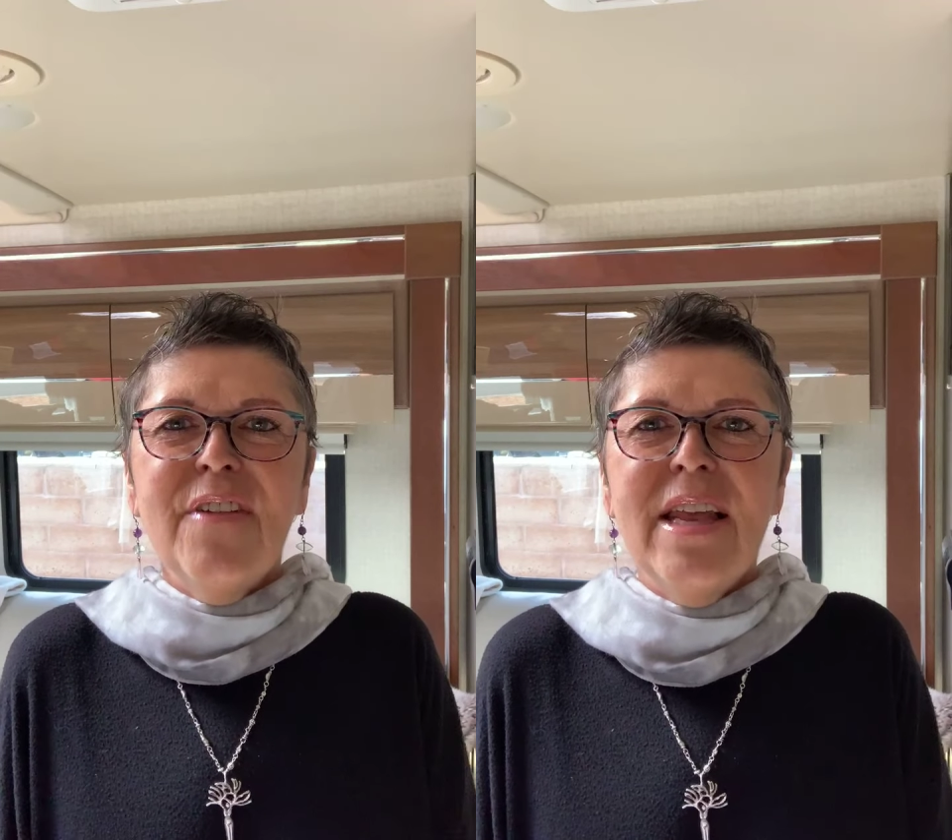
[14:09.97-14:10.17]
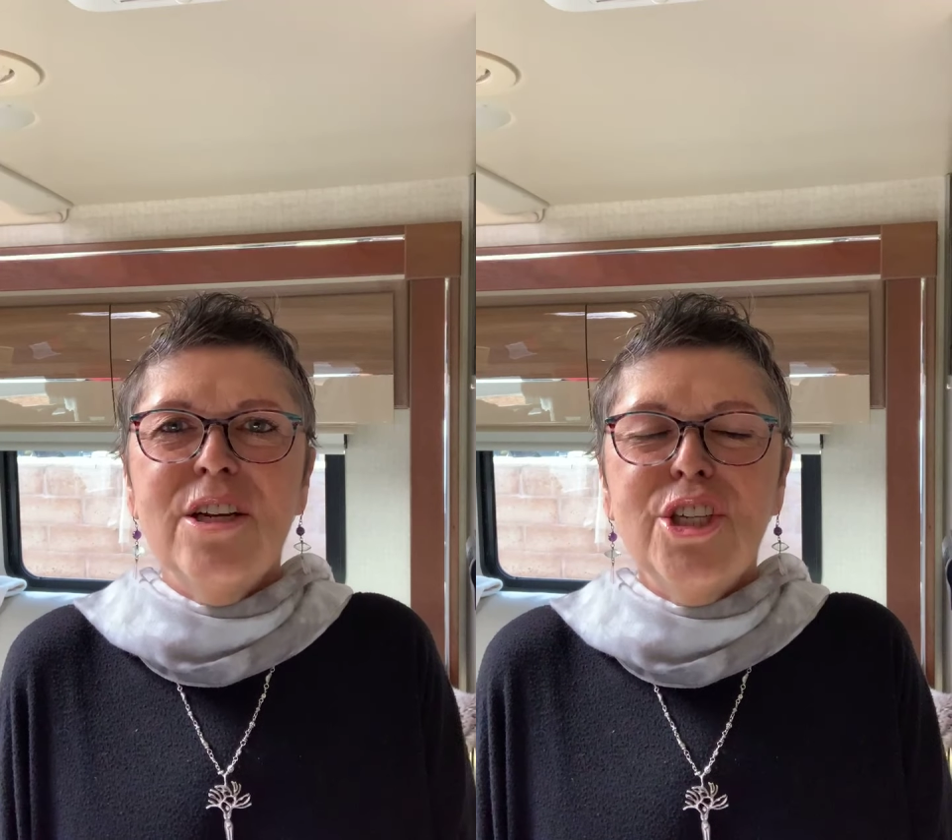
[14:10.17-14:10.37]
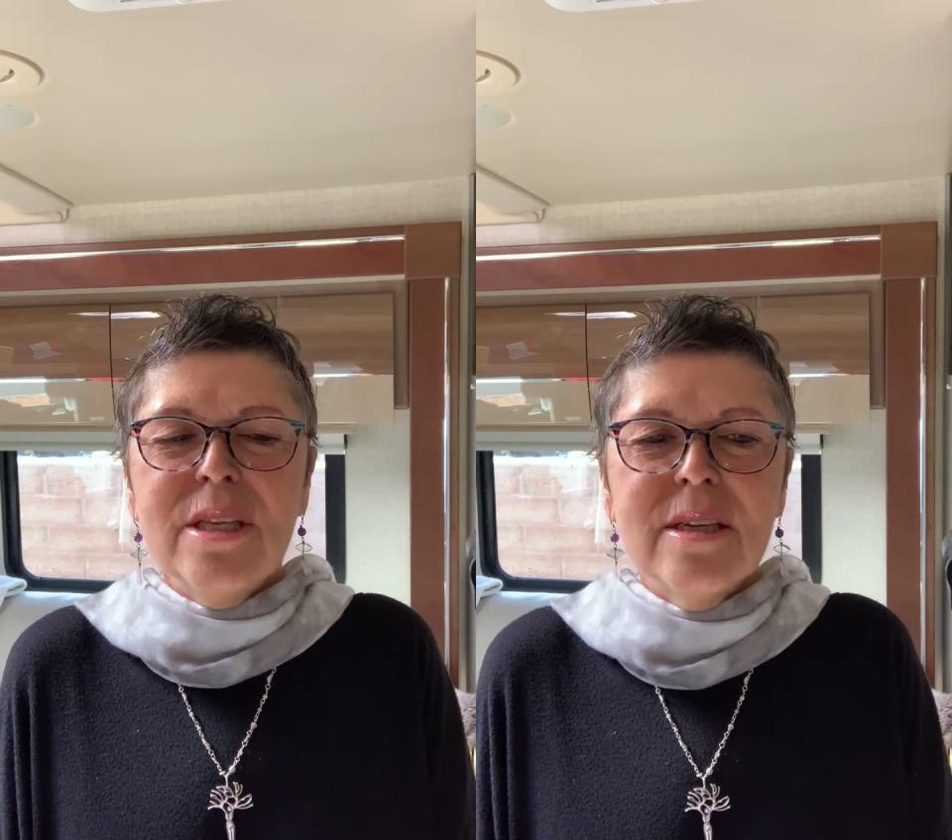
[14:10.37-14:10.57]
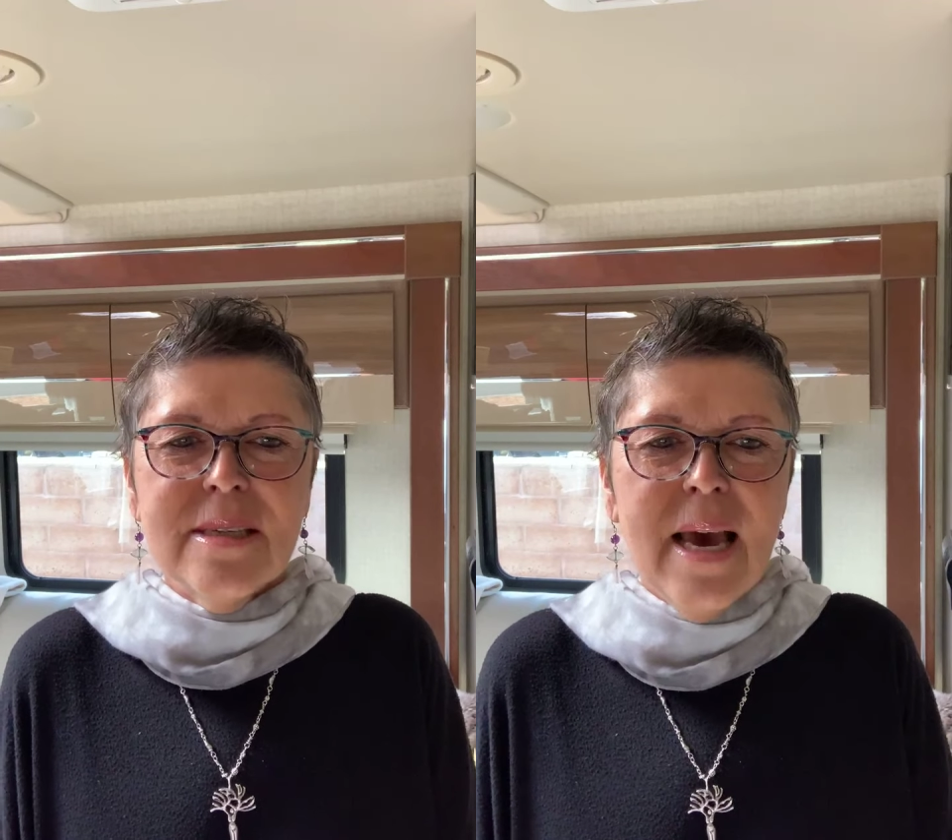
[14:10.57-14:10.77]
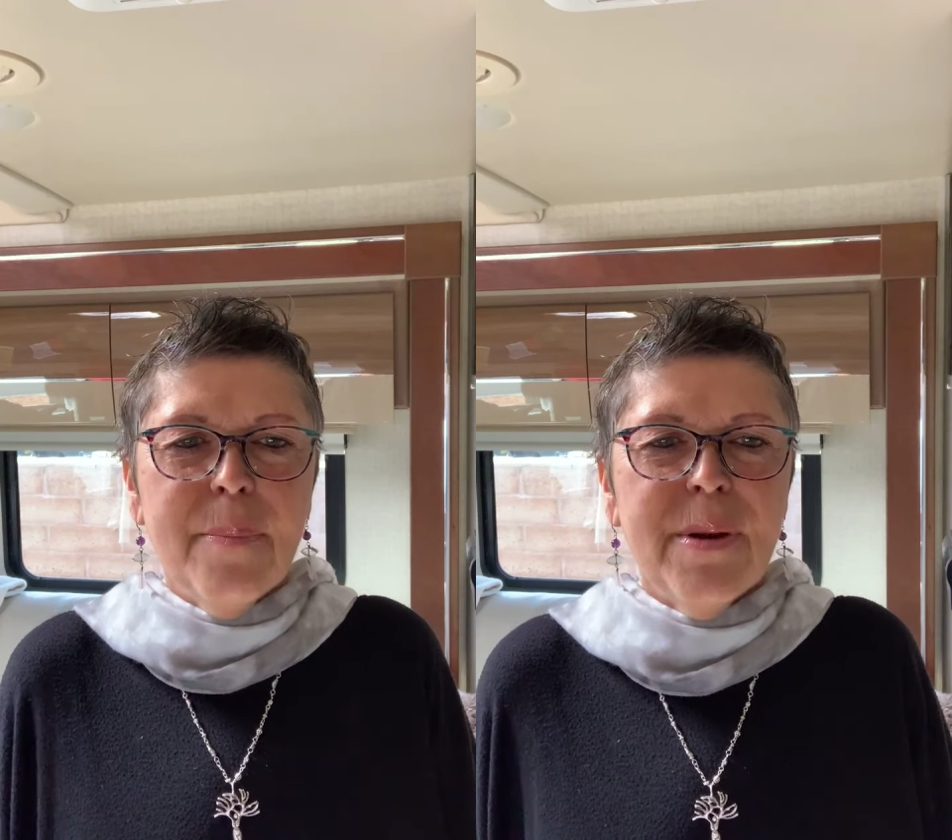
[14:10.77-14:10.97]
energy
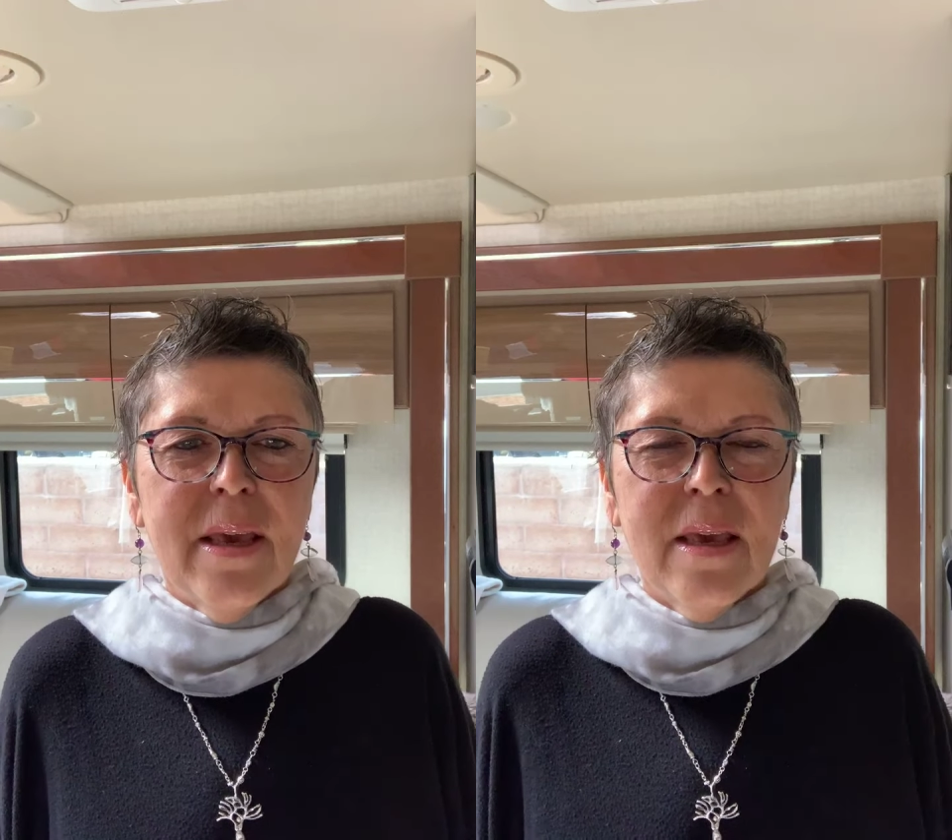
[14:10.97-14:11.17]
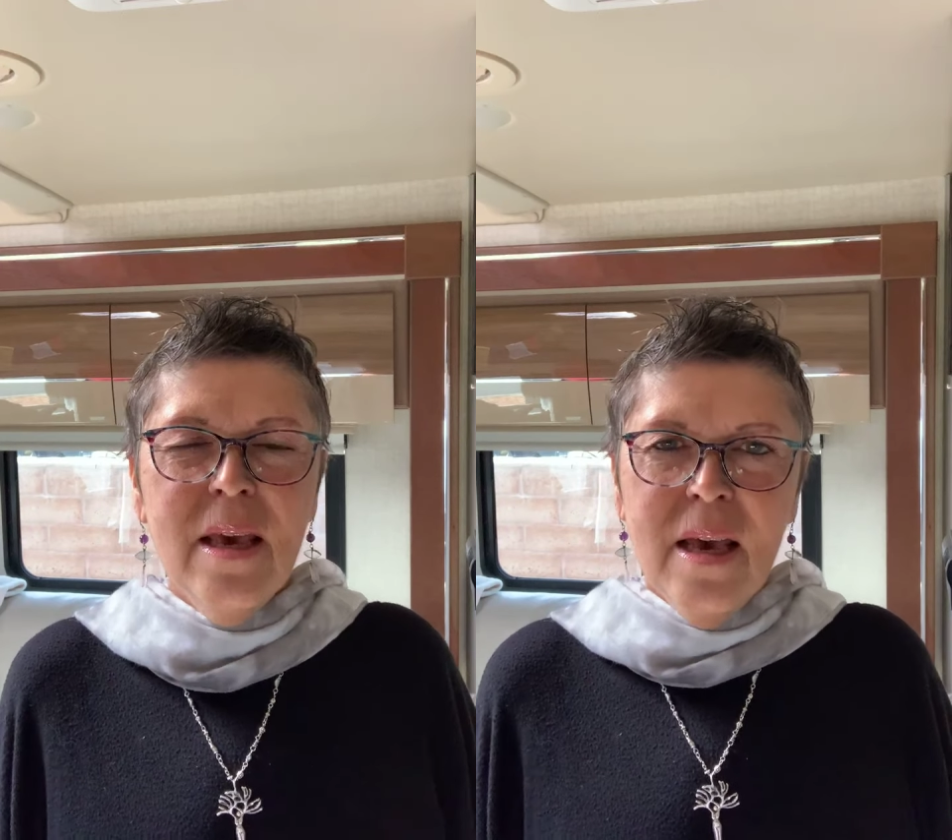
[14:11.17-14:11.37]
that's happening.